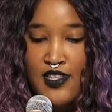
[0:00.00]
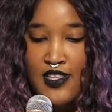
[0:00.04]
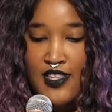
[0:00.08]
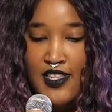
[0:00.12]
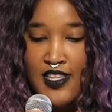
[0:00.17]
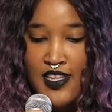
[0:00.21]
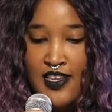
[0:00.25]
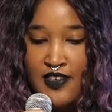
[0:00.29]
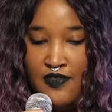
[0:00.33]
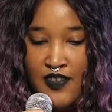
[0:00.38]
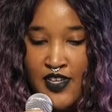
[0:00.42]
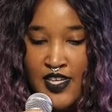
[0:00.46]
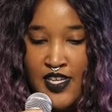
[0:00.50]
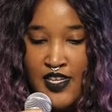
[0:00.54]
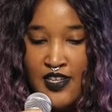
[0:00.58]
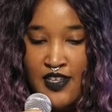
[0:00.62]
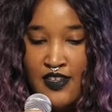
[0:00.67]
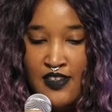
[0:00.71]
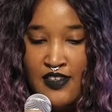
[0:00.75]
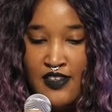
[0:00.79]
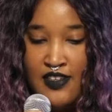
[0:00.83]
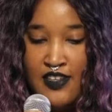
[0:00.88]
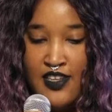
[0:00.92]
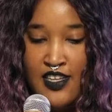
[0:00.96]

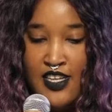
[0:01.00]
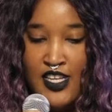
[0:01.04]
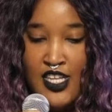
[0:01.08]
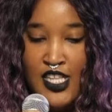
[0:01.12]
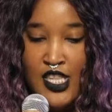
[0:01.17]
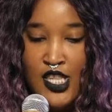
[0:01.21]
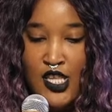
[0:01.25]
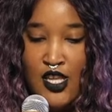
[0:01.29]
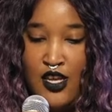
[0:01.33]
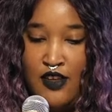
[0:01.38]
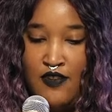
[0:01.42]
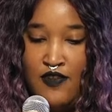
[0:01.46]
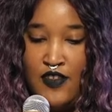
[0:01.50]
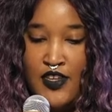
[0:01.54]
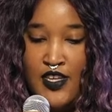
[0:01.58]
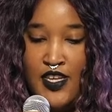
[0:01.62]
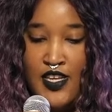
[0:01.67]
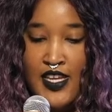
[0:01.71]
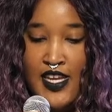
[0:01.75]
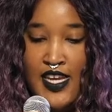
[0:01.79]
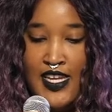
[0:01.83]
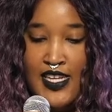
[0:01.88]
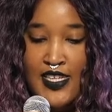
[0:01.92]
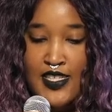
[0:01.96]
living,
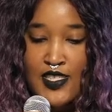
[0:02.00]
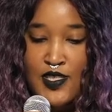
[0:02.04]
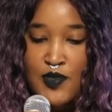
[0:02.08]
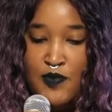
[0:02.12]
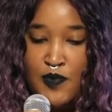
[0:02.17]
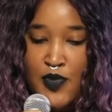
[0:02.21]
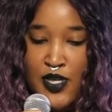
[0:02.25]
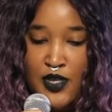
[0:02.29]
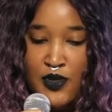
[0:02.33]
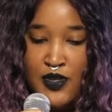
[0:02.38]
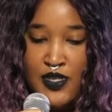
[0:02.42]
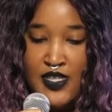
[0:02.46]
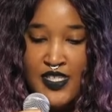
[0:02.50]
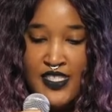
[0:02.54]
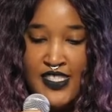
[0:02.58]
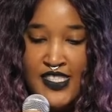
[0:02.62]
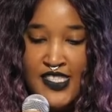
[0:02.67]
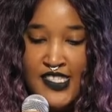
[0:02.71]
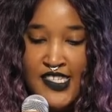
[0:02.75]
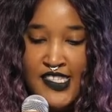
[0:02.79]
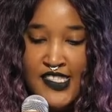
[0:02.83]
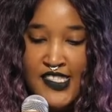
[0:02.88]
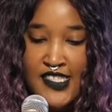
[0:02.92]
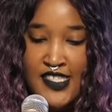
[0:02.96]
loving, and
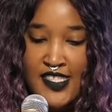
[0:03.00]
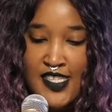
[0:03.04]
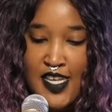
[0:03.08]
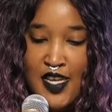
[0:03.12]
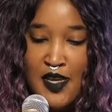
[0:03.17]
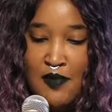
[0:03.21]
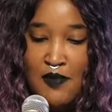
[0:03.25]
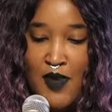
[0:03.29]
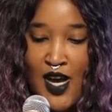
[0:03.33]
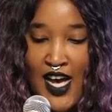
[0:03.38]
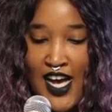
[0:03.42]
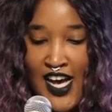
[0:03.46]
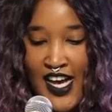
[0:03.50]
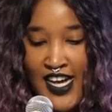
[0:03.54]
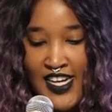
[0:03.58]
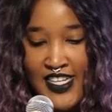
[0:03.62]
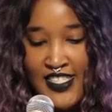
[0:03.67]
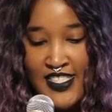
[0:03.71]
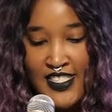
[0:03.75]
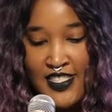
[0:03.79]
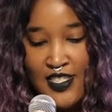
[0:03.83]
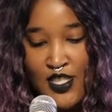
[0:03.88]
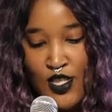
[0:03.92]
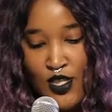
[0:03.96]
experiencing the same
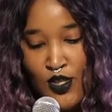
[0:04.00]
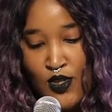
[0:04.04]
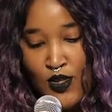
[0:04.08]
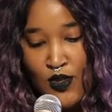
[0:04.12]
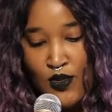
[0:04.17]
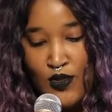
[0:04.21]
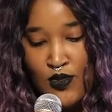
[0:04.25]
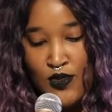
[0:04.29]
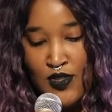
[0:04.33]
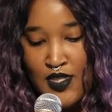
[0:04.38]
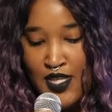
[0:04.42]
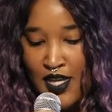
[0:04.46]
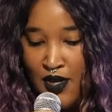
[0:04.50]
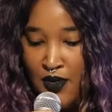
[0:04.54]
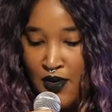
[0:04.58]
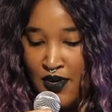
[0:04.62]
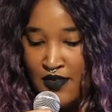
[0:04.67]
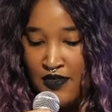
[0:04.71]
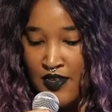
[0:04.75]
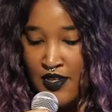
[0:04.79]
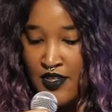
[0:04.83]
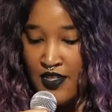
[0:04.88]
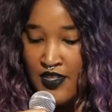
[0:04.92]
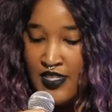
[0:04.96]
highs and lows,
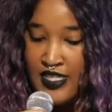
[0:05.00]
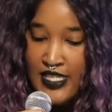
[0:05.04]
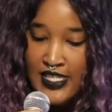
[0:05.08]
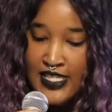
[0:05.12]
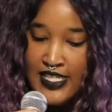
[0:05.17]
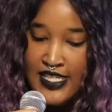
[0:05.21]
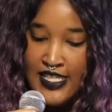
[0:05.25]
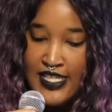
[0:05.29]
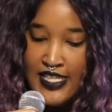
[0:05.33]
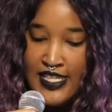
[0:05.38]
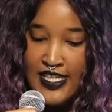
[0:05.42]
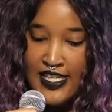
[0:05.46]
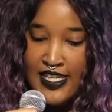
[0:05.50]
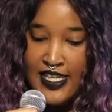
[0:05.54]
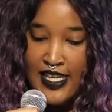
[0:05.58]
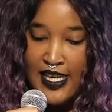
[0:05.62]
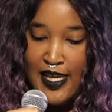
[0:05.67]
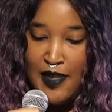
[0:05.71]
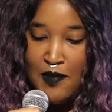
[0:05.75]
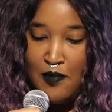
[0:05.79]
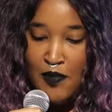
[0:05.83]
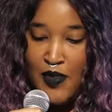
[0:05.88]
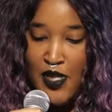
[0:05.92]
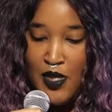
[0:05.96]
however,
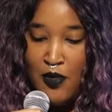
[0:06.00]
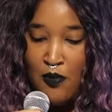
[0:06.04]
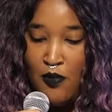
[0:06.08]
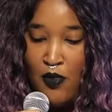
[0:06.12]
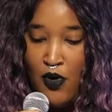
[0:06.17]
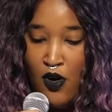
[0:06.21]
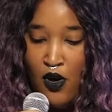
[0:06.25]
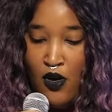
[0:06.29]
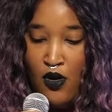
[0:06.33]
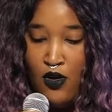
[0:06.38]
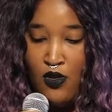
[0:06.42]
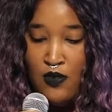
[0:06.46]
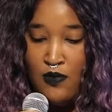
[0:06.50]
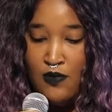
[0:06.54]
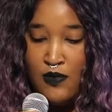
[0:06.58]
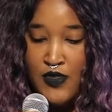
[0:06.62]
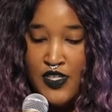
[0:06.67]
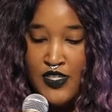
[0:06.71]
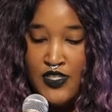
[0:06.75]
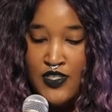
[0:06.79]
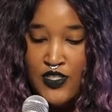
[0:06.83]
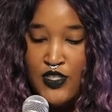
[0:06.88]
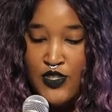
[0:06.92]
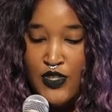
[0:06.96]
can be a
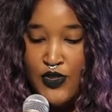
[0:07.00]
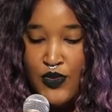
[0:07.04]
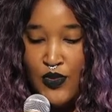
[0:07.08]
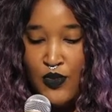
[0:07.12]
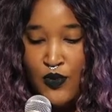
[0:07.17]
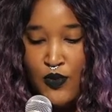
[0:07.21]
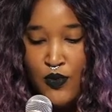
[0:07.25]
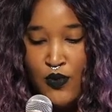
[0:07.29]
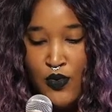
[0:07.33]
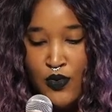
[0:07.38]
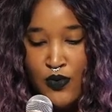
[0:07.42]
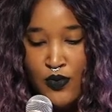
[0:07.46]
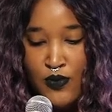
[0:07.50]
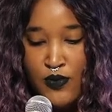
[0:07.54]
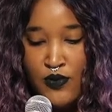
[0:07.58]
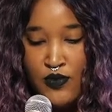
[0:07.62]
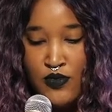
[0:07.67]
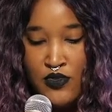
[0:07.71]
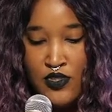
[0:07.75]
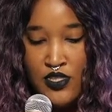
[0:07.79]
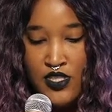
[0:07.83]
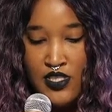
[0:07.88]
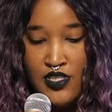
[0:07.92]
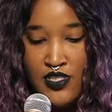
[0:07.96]
balm to the
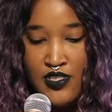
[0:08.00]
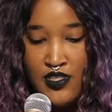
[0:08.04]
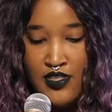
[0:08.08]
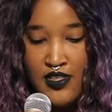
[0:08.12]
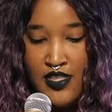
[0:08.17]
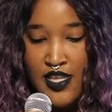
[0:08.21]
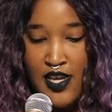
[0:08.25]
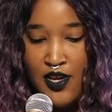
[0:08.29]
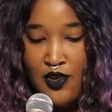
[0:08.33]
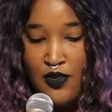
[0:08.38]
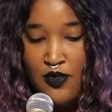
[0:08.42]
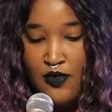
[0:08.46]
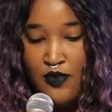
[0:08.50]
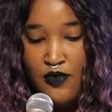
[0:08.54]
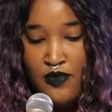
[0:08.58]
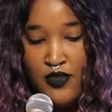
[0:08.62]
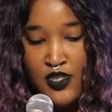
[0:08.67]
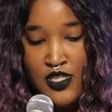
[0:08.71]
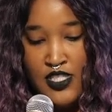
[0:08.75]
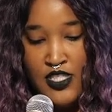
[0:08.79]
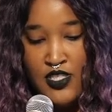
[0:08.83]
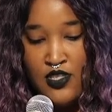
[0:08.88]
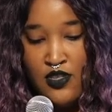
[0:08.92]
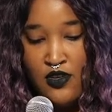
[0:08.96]
wounds that are
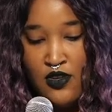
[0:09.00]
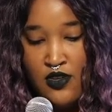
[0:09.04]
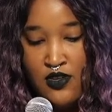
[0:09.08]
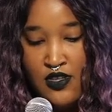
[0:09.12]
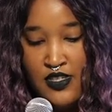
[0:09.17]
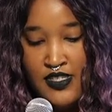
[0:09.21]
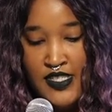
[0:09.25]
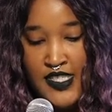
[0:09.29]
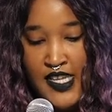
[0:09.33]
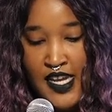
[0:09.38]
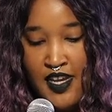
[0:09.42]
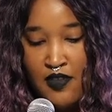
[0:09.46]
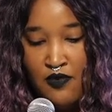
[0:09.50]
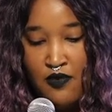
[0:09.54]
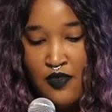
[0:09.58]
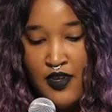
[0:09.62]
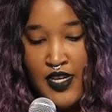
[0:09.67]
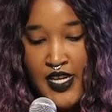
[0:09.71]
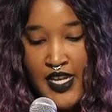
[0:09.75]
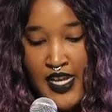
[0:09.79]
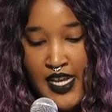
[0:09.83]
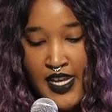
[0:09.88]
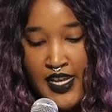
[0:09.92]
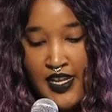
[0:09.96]
inflicted on us
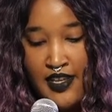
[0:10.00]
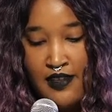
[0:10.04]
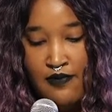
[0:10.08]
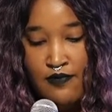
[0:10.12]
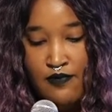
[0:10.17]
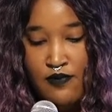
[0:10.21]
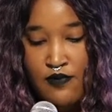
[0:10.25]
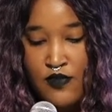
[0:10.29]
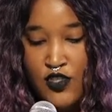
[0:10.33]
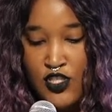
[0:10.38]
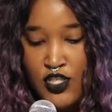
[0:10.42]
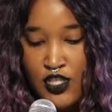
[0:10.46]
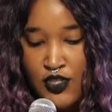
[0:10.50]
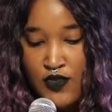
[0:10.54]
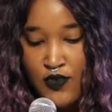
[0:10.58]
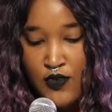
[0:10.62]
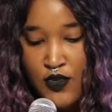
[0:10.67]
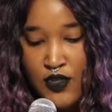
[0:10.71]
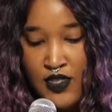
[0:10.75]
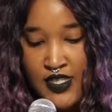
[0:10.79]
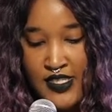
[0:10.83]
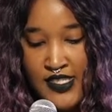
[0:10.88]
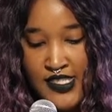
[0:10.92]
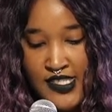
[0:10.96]
every day just
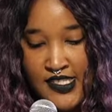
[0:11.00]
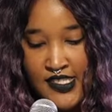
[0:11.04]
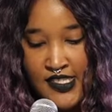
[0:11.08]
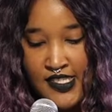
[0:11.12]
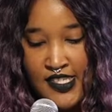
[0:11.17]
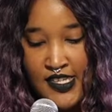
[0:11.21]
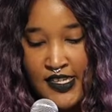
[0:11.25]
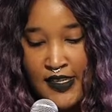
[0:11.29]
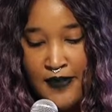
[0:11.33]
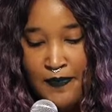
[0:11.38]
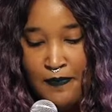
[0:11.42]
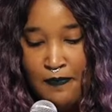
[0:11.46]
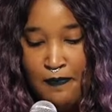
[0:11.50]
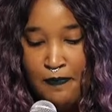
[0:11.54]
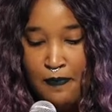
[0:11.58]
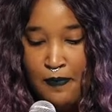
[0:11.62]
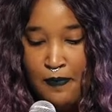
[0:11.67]
for existing.